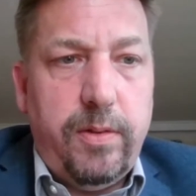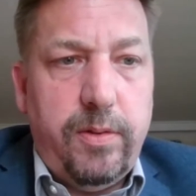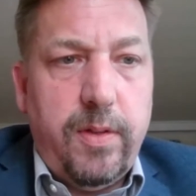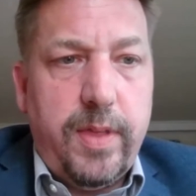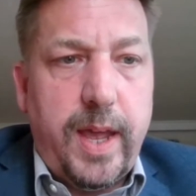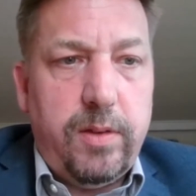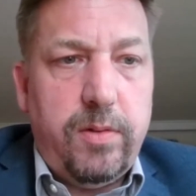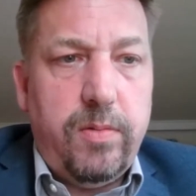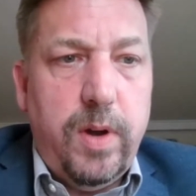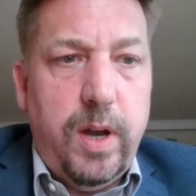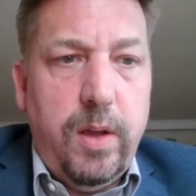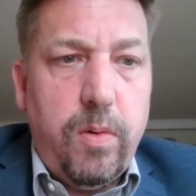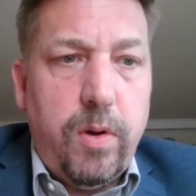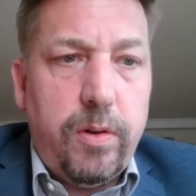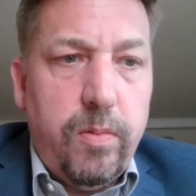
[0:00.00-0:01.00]
So that's
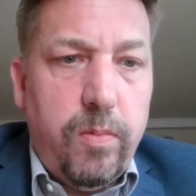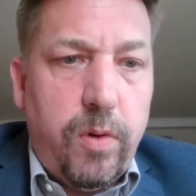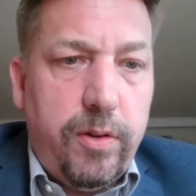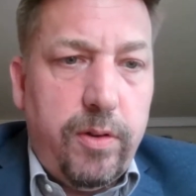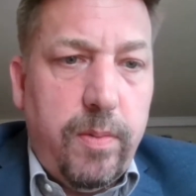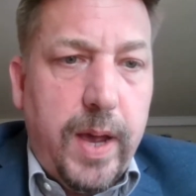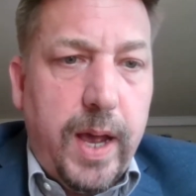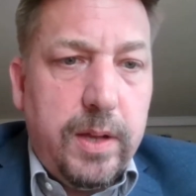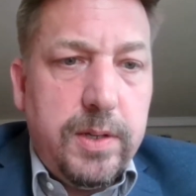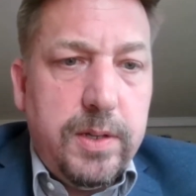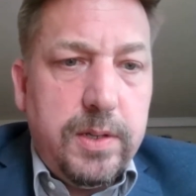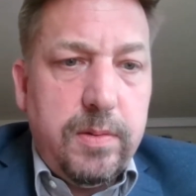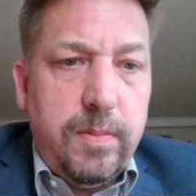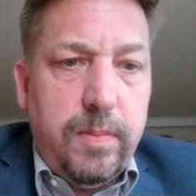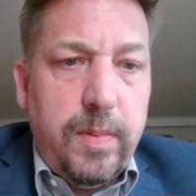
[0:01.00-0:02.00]
really what
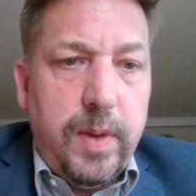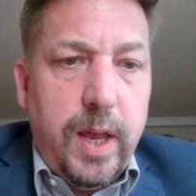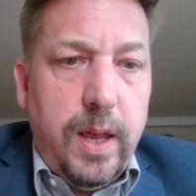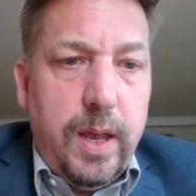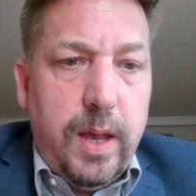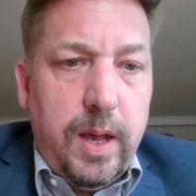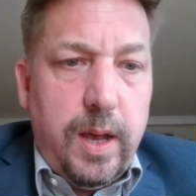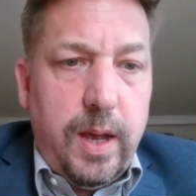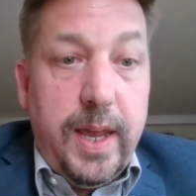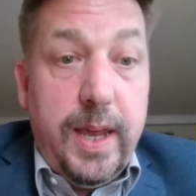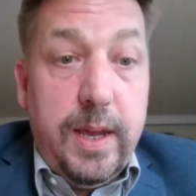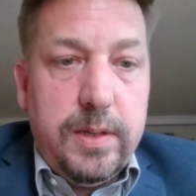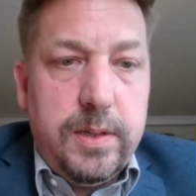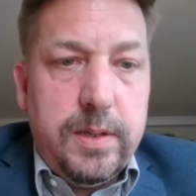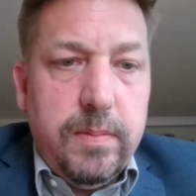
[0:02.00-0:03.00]
whataboutism
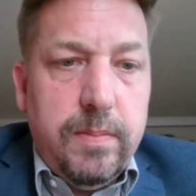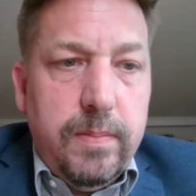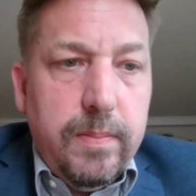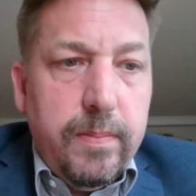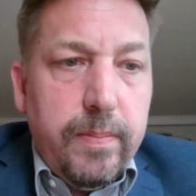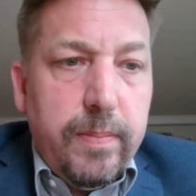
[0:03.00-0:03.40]
is.